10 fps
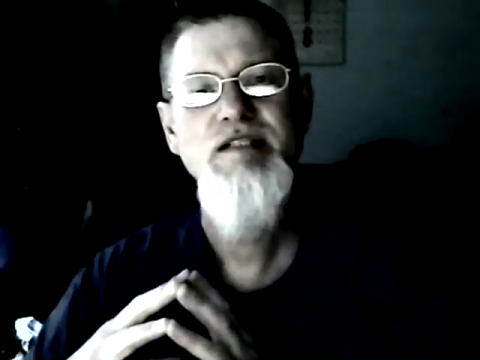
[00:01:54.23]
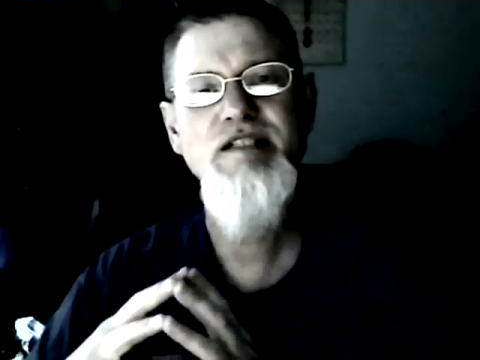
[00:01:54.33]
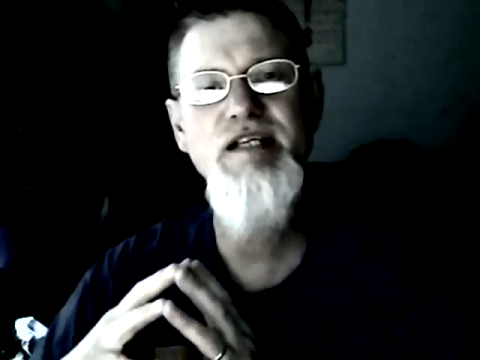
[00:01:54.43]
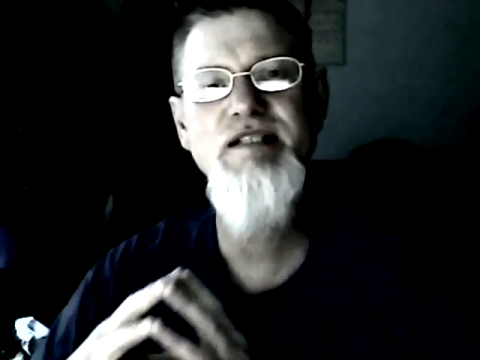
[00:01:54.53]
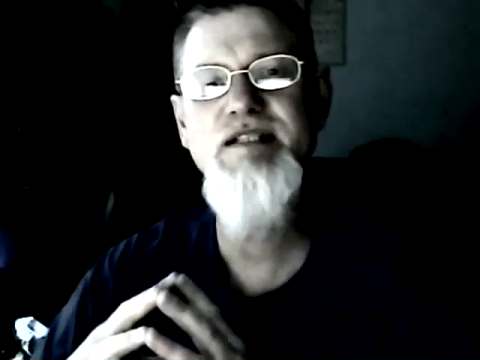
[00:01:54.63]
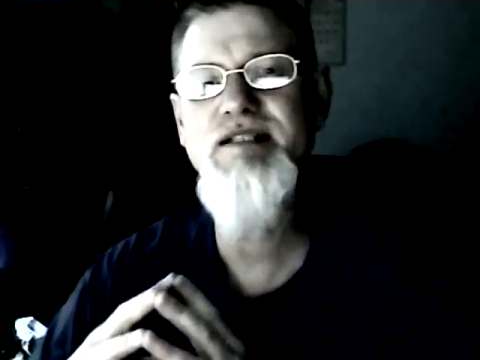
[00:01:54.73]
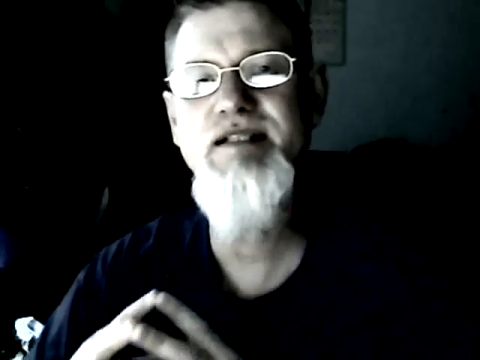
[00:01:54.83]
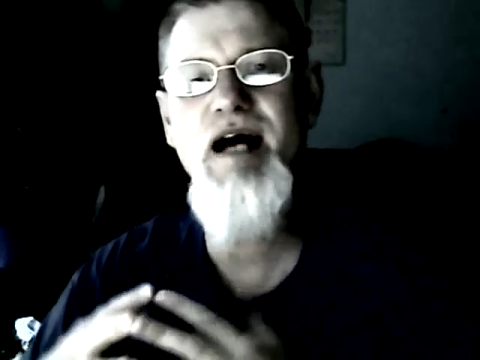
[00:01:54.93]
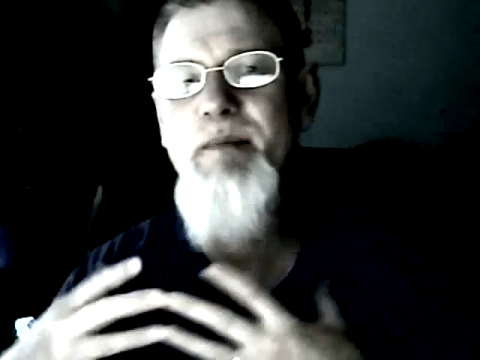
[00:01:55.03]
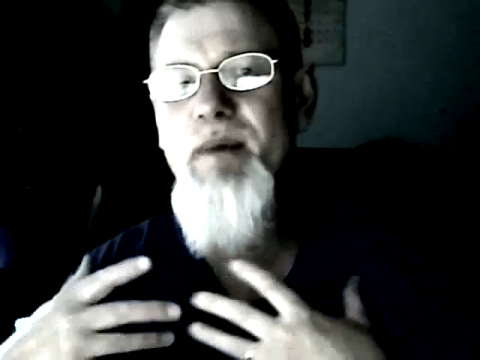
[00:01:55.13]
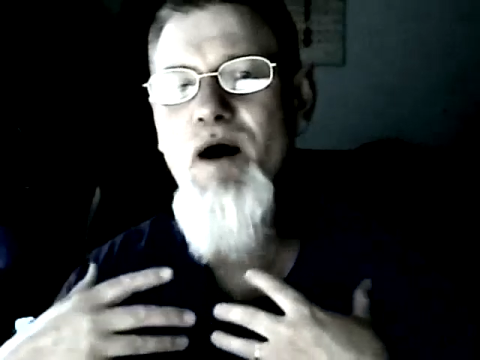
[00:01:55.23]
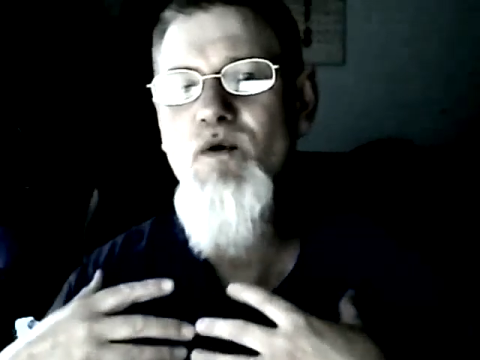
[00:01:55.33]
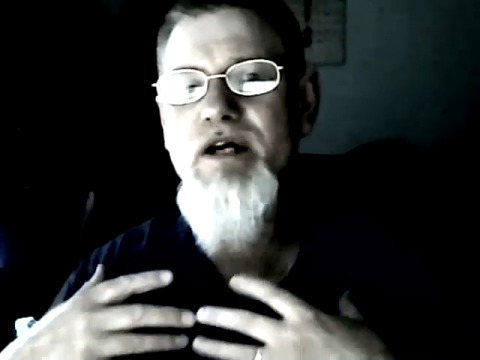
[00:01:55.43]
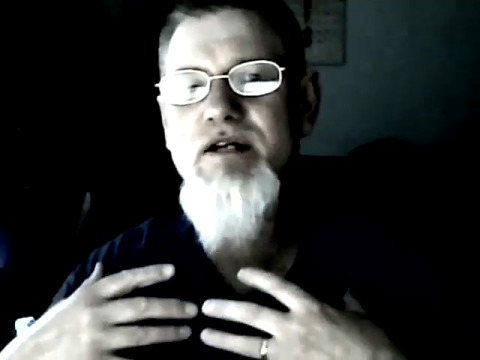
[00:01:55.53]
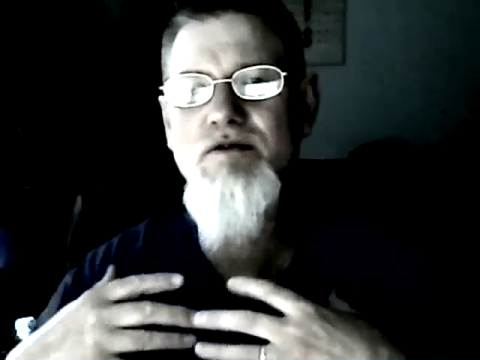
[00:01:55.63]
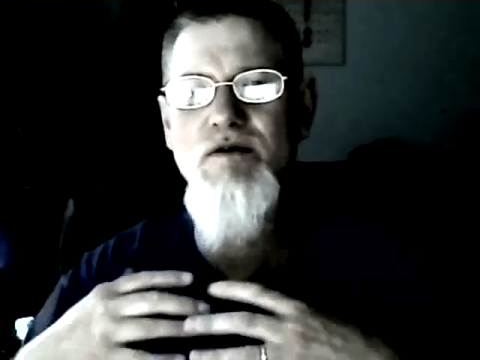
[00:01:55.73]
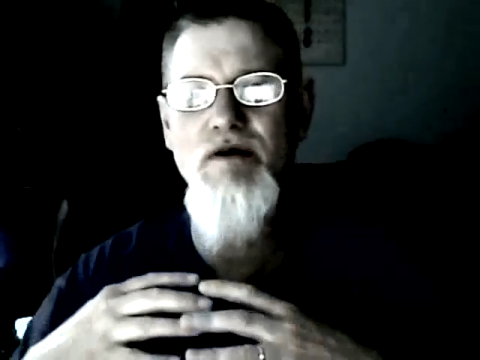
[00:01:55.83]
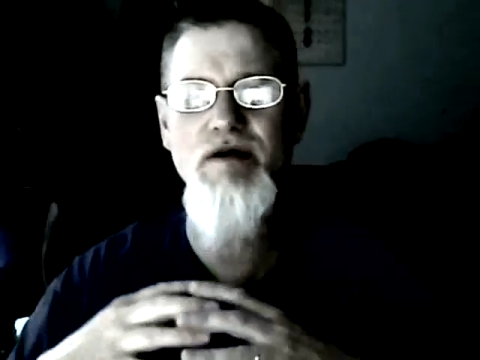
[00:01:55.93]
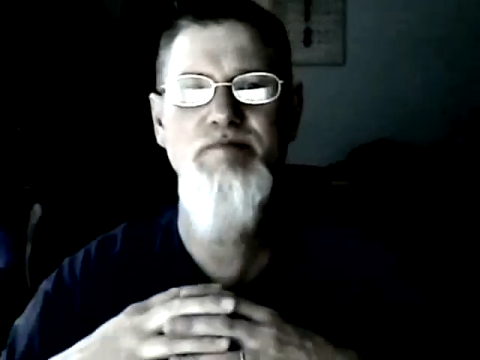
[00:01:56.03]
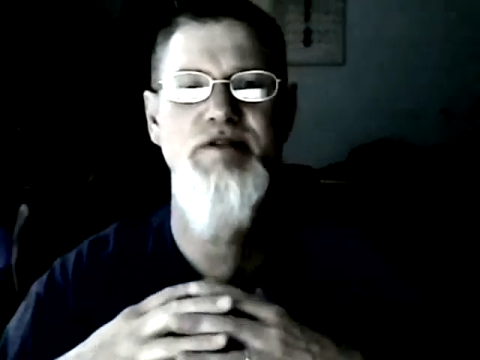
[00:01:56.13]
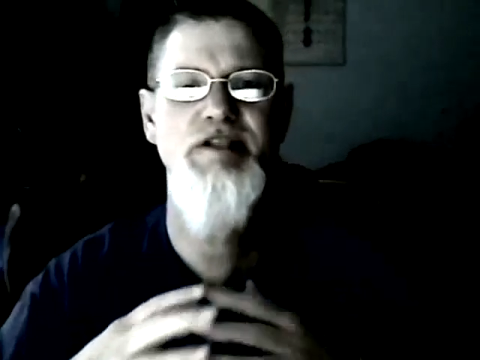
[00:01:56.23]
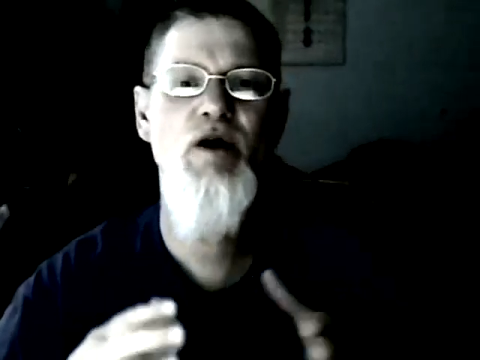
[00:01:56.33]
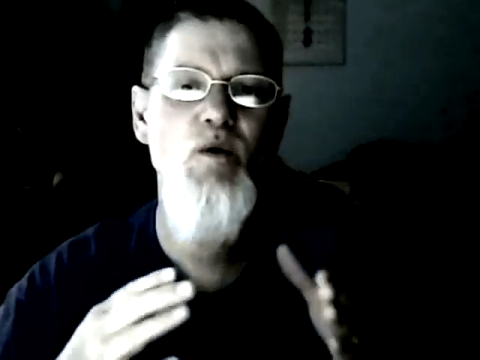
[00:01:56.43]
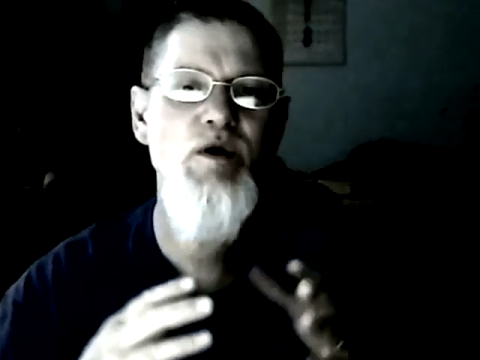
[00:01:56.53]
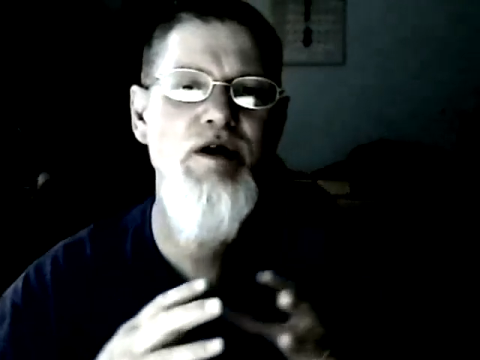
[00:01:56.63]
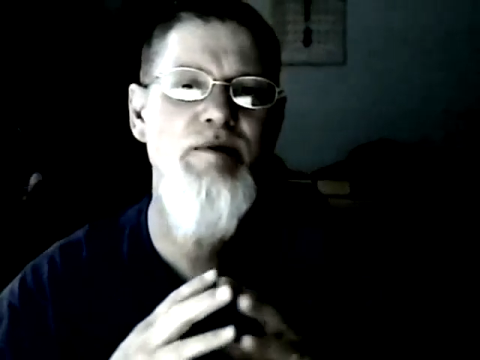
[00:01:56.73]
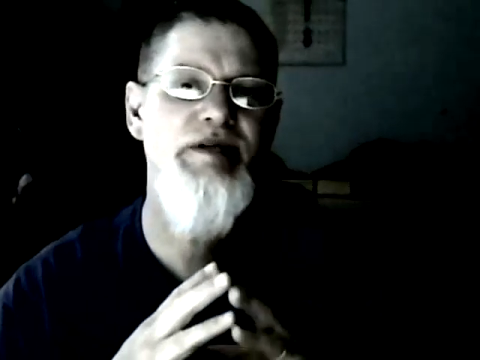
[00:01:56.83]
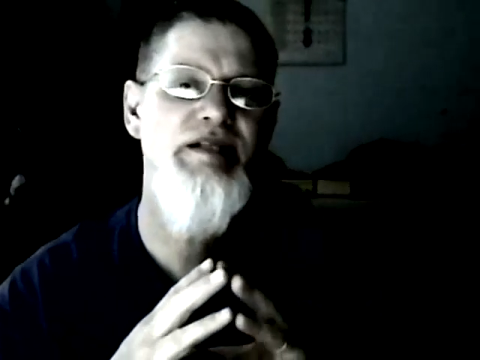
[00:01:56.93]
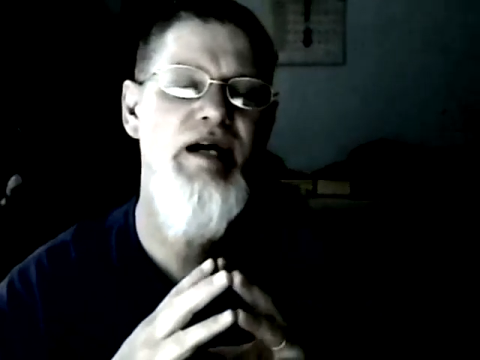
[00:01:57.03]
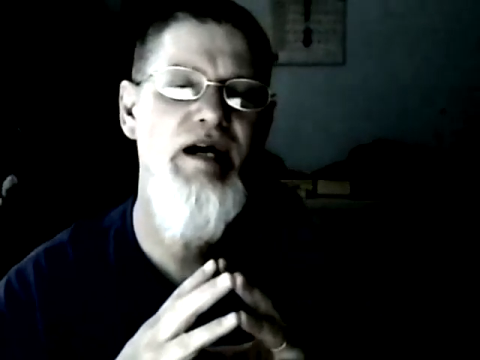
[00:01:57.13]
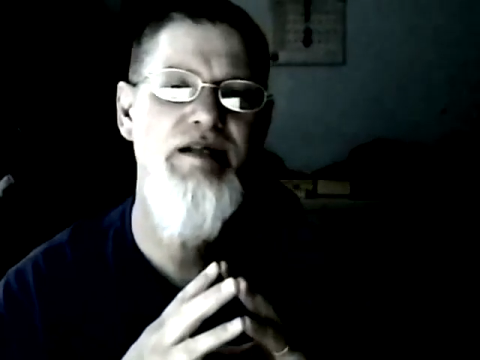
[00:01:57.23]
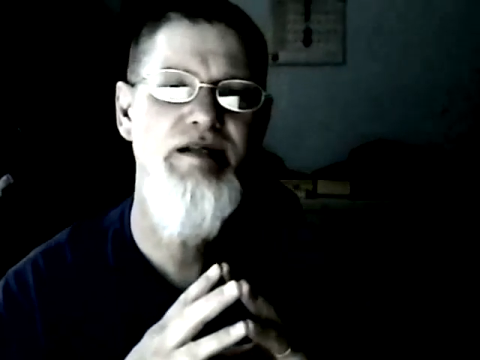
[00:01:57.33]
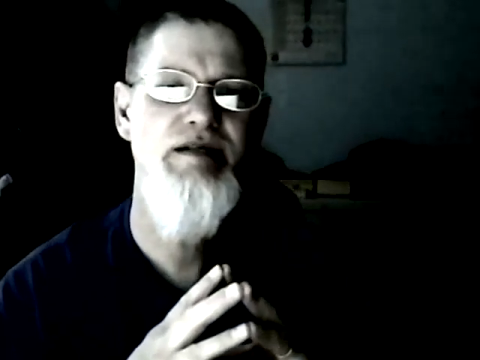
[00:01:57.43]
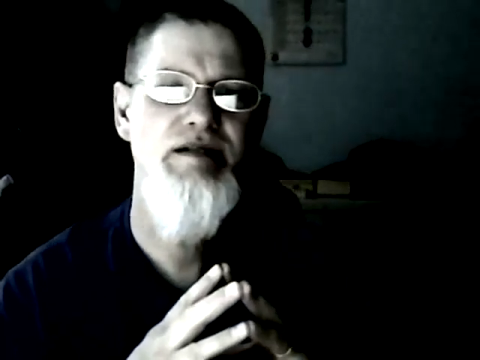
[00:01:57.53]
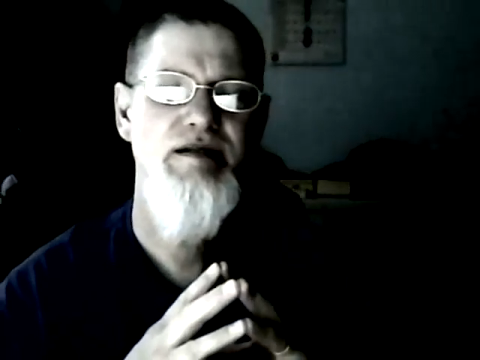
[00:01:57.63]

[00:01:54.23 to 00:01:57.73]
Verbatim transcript: Jesus said, Not my will, Lord, but your will be done.